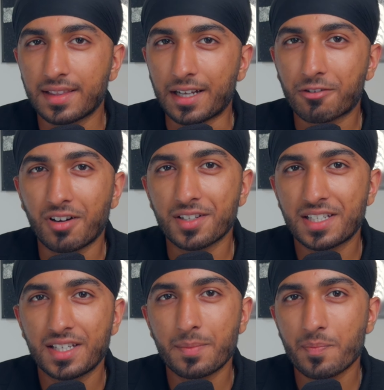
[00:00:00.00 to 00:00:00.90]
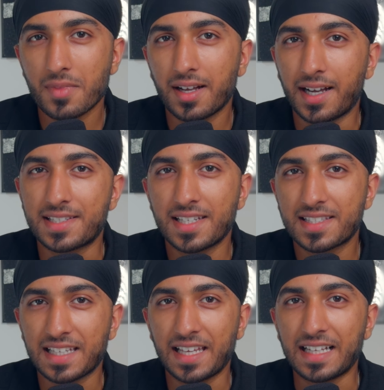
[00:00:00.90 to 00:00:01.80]
Now granted, I did
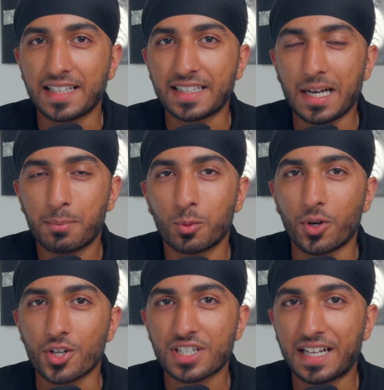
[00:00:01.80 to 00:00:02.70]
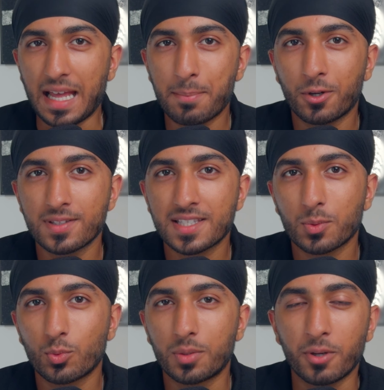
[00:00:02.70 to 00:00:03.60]
say that the Apple Watch and AirPods
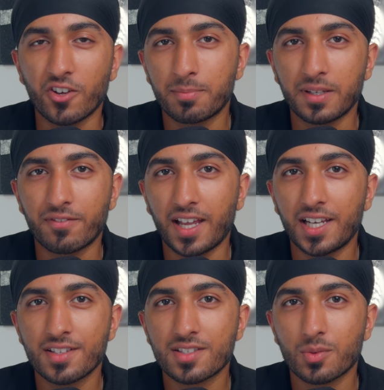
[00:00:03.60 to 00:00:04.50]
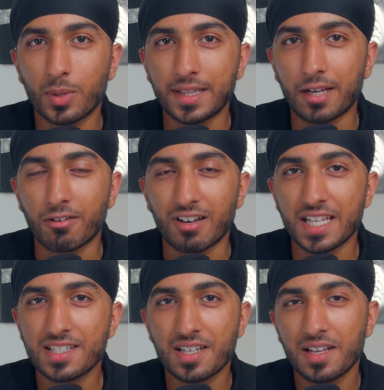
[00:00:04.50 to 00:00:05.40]
would both be failures when they were
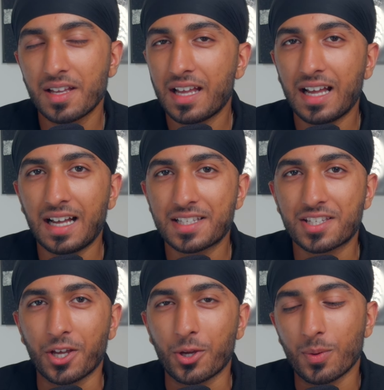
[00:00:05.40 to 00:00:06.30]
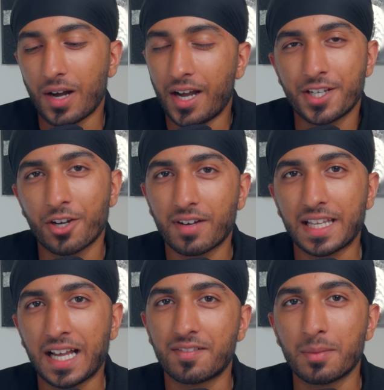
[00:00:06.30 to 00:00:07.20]
released, so I don't
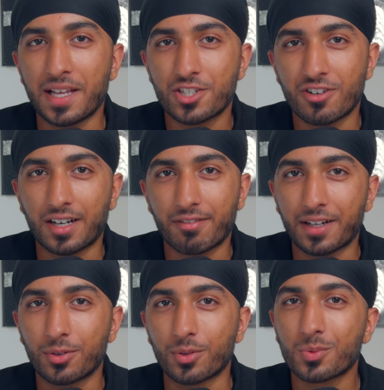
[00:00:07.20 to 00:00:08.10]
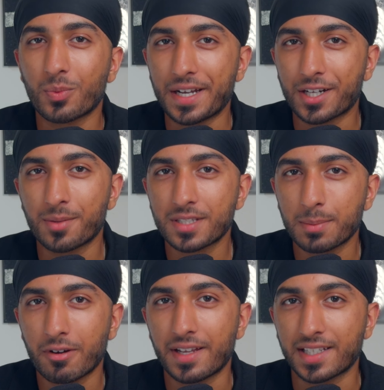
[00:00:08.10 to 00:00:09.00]
really have the best track record when it comes to
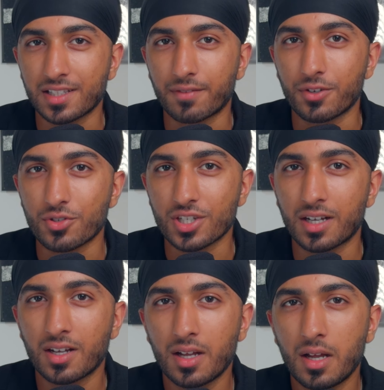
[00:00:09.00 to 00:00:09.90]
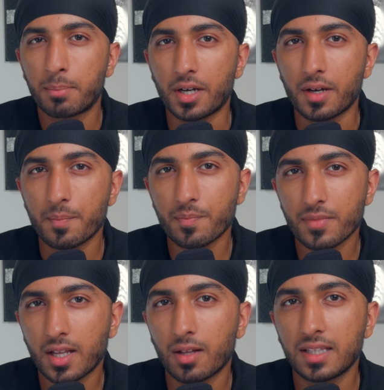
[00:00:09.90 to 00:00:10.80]
predicting the future. But
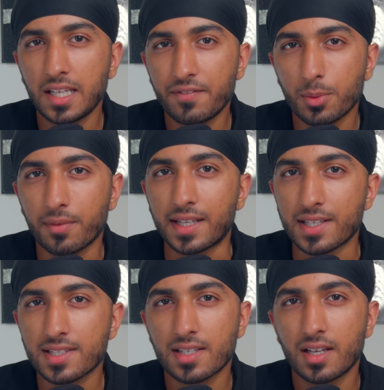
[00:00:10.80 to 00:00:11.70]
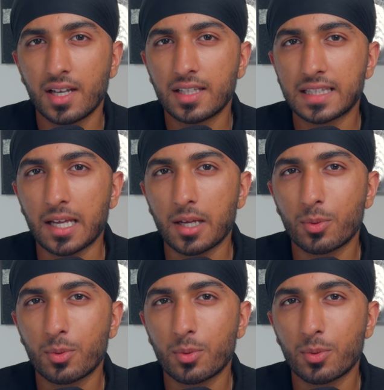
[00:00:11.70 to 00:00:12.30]
I'll leave you with this. There